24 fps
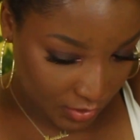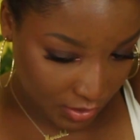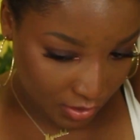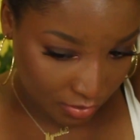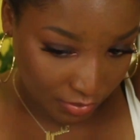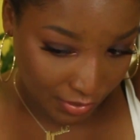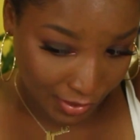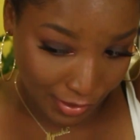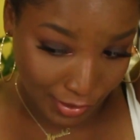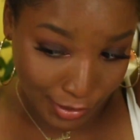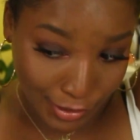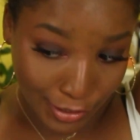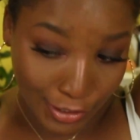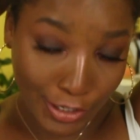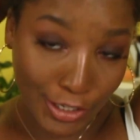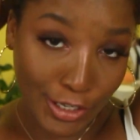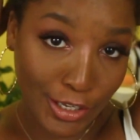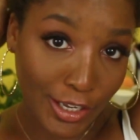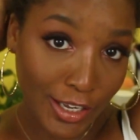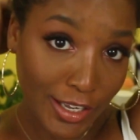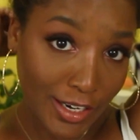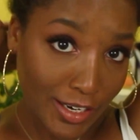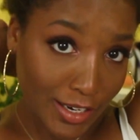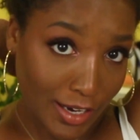If I can
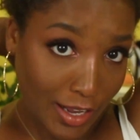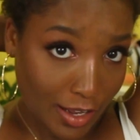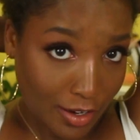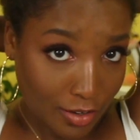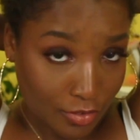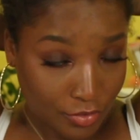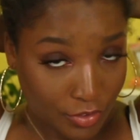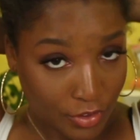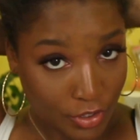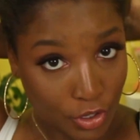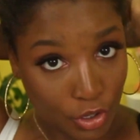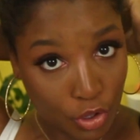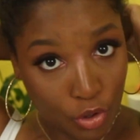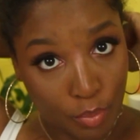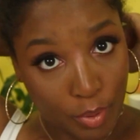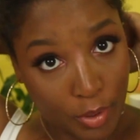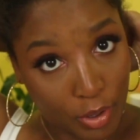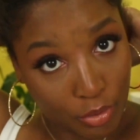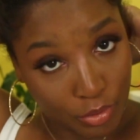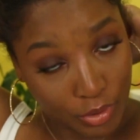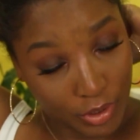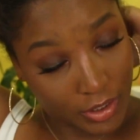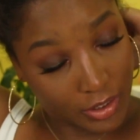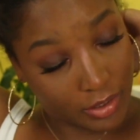get it out of the low
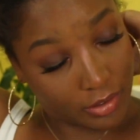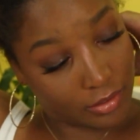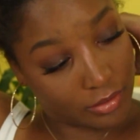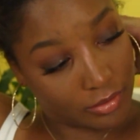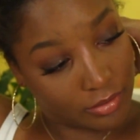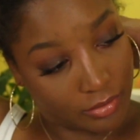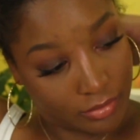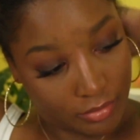pony.